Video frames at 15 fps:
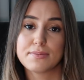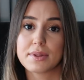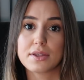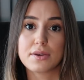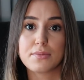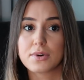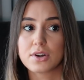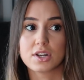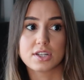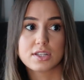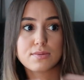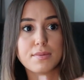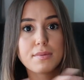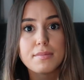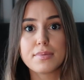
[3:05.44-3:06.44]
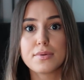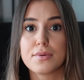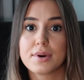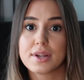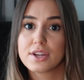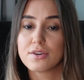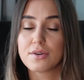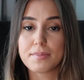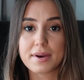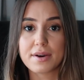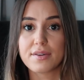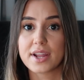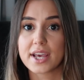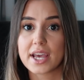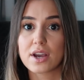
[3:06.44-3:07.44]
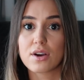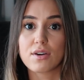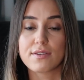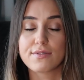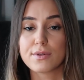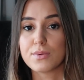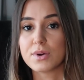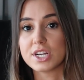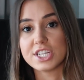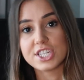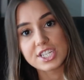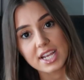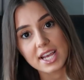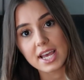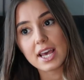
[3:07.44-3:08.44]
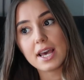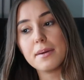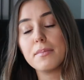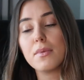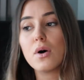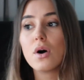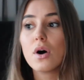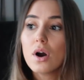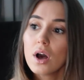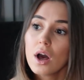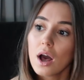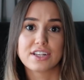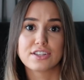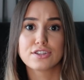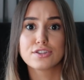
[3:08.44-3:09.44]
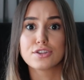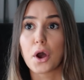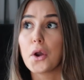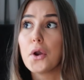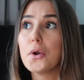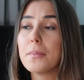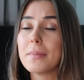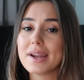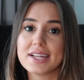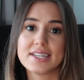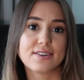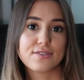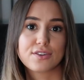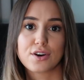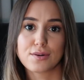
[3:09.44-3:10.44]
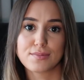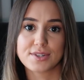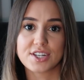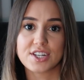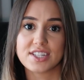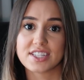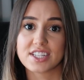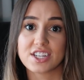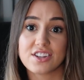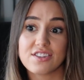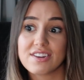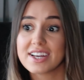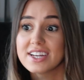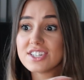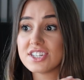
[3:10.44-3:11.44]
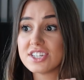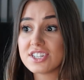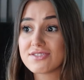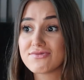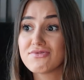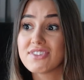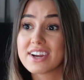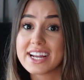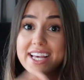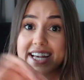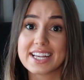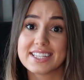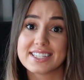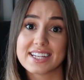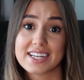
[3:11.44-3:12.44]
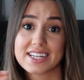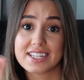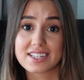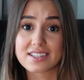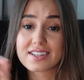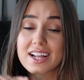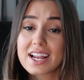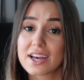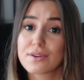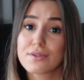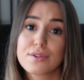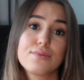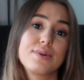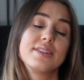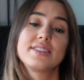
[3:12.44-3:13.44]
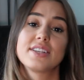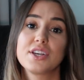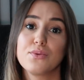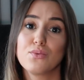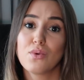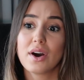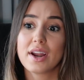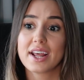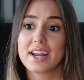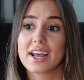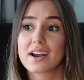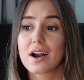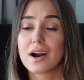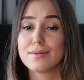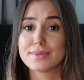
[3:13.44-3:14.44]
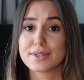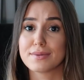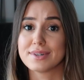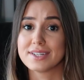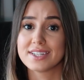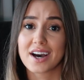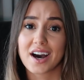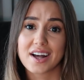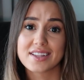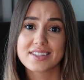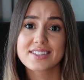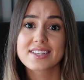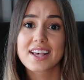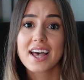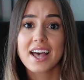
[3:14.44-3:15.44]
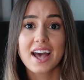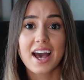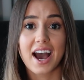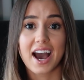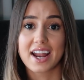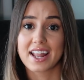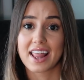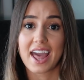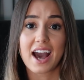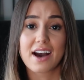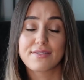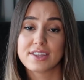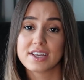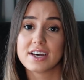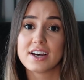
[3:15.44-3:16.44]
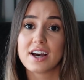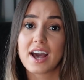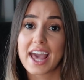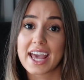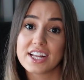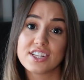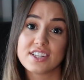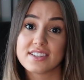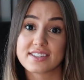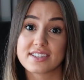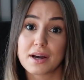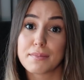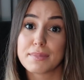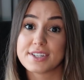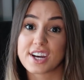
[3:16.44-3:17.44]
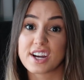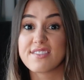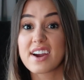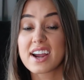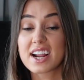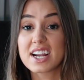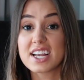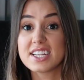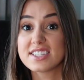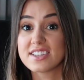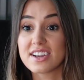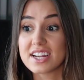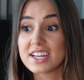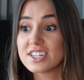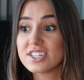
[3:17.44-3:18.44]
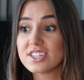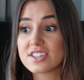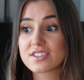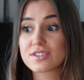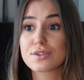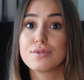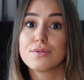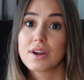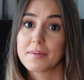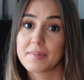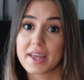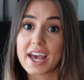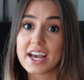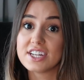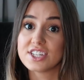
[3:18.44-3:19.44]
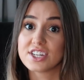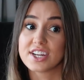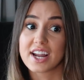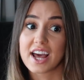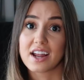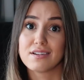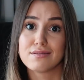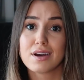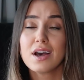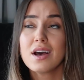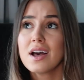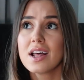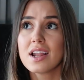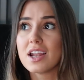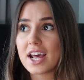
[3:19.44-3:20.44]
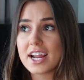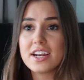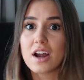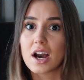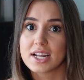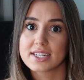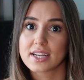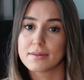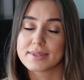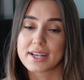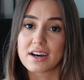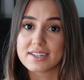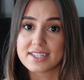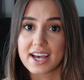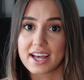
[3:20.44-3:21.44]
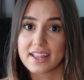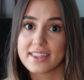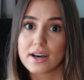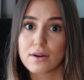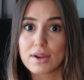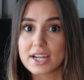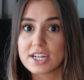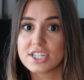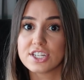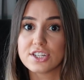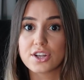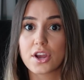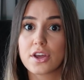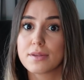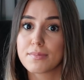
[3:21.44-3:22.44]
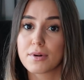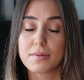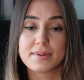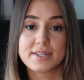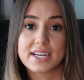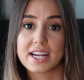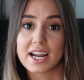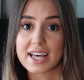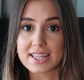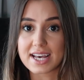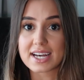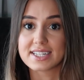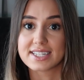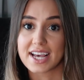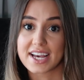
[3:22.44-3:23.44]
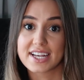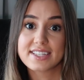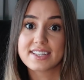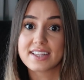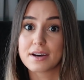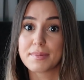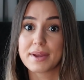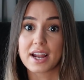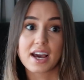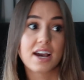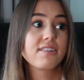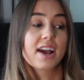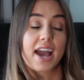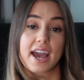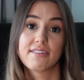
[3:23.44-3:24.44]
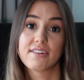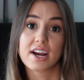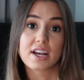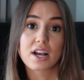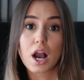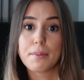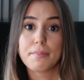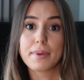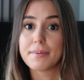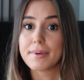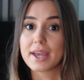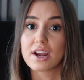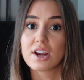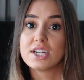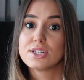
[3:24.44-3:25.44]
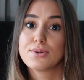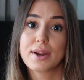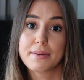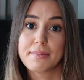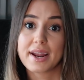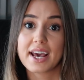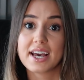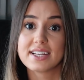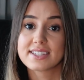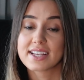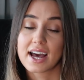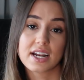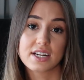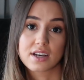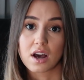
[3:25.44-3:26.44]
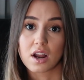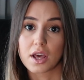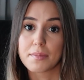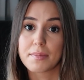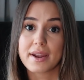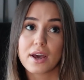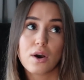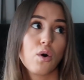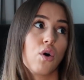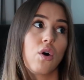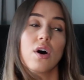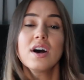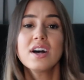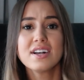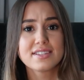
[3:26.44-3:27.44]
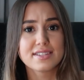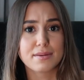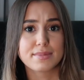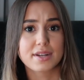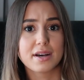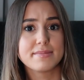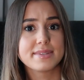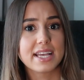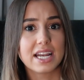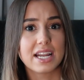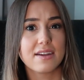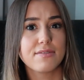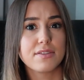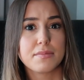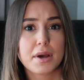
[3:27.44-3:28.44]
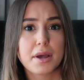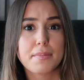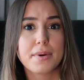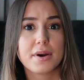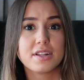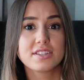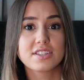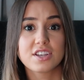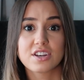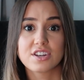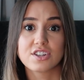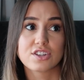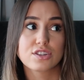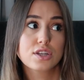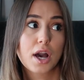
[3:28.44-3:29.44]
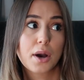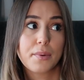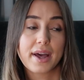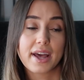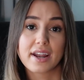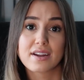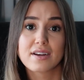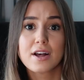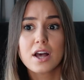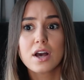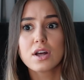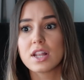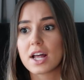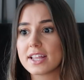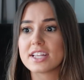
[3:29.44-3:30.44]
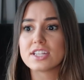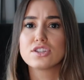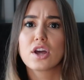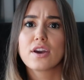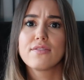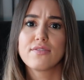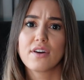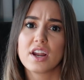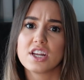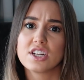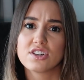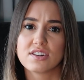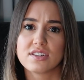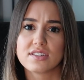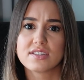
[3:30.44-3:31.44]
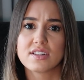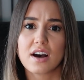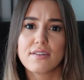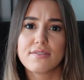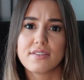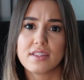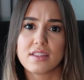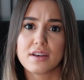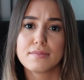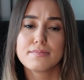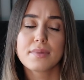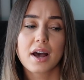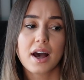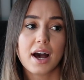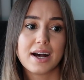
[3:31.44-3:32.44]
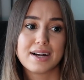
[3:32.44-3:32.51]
whether you want a swimming pool in your building or if you want a gym, or there's so many different options, and you literally just really easily just click all the ones that you want and it comes up with tons. And they have the agent's number directly, so you literally just call up the agent, and like 9 times out of 10 they'll literally show you the property like that day. So they'll be like, okay, right, come meet me here in 20 minutes and I'll open it. Or sometimes they leave them open so you can just go in, like there's no furniture and stuff in them.